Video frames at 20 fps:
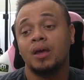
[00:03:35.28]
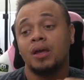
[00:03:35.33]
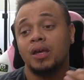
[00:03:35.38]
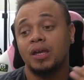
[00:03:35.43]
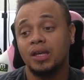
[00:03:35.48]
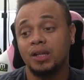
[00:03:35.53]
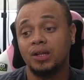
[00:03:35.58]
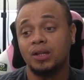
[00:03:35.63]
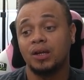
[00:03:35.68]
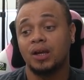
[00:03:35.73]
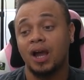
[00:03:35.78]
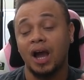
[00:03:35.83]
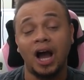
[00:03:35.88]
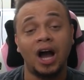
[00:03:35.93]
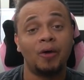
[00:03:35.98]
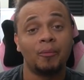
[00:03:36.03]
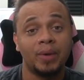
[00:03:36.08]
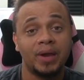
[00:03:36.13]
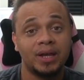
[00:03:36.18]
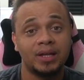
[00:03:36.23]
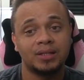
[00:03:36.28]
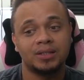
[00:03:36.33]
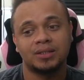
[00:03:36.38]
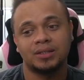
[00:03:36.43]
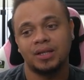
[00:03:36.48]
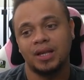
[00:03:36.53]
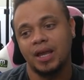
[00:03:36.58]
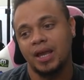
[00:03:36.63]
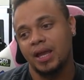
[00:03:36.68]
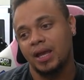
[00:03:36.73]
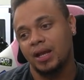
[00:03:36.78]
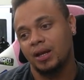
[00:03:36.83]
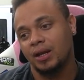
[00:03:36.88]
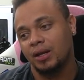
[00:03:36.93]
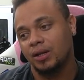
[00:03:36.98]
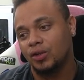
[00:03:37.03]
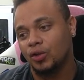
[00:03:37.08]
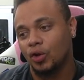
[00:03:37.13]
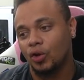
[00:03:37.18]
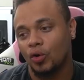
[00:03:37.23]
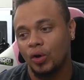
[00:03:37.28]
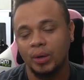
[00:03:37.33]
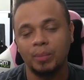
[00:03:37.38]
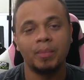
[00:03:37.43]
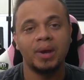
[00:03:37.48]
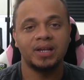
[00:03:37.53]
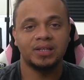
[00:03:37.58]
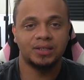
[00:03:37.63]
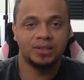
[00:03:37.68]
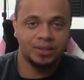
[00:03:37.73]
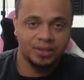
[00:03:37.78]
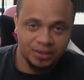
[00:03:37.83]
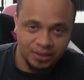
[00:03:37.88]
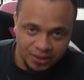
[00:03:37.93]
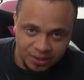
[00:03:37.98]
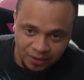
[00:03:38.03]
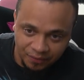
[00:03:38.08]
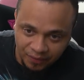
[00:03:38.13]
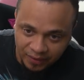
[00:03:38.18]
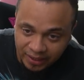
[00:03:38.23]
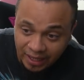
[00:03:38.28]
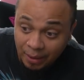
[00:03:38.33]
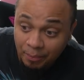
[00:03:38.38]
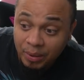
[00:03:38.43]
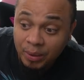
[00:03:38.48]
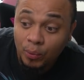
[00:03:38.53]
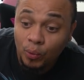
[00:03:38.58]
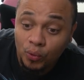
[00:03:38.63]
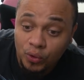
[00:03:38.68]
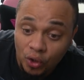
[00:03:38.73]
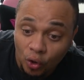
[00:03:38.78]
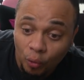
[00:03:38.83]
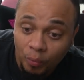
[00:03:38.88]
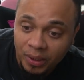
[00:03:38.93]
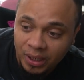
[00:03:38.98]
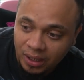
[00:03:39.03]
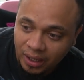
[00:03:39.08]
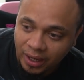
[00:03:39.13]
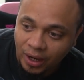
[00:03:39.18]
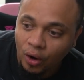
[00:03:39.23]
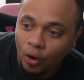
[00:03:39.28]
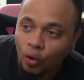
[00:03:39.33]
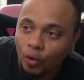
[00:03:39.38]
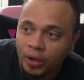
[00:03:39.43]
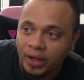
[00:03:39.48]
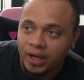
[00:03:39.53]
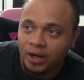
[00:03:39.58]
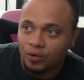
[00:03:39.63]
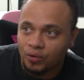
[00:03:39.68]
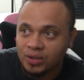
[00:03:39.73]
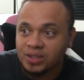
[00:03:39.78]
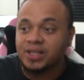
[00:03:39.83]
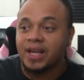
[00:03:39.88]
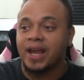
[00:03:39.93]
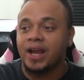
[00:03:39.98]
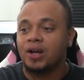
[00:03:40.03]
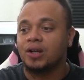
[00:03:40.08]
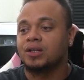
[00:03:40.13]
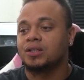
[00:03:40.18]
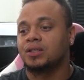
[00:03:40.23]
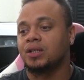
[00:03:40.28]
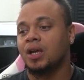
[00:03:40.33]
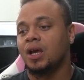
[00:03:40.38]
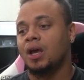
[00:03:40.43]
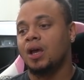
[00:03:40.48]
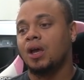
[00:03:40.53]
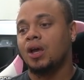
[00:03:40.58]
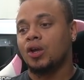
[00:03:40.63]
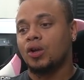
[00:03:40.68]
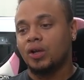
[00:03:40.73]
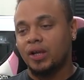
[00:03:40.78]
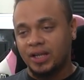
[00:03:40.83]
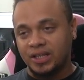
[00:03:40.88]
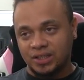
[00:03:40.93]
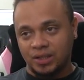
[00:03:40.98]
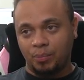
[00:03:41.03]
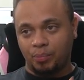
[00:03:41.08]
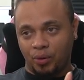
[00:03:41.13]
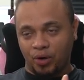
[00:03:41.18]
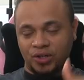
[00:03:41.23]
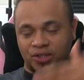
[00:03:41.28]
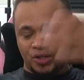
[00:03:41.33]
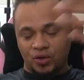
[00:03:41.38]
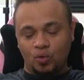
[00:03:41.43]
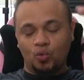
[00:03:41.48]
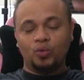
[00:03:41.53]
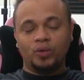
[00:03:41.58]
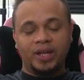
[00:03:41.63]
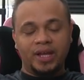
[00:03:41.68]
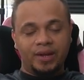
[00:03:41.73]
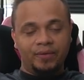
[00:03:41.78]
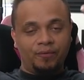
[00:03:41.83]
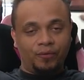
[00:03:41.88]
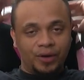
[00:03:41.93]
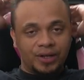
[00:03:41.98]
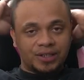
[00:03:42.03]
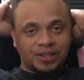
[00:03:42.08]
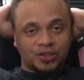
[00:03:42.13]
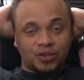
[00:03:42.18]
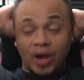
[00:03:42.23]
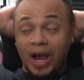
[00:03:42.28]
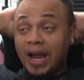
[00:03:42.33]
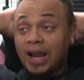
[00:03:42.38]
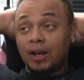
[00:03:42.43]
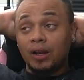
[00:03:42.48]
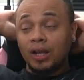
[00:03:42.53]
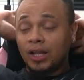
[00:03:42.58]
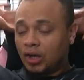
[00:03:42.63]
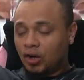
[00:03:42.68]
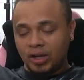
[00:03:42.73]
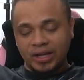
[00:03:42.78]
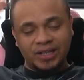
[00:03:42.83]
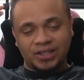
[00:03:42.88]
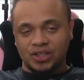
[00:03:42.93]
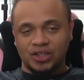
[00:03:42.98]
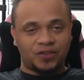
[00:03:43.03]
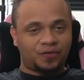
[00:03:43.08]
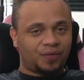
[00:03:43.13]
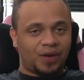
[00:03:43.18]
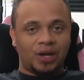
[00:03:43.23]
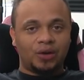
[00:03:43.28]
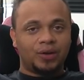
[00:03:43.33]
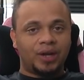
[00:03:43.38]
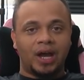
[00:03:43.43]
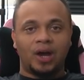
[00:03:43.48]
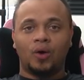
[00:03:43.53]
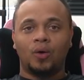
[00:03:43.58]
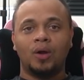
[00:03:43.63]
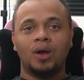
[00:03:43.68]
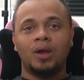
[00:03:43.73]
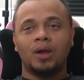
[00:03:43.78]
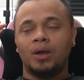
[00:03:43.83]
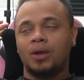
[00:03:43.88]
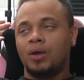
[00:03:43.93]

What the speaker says: in the comments and, you know, in messages and stuff like that, people told me, like, oh, yeah, Chris Ayres is the person who did Frieza. So I literally just found out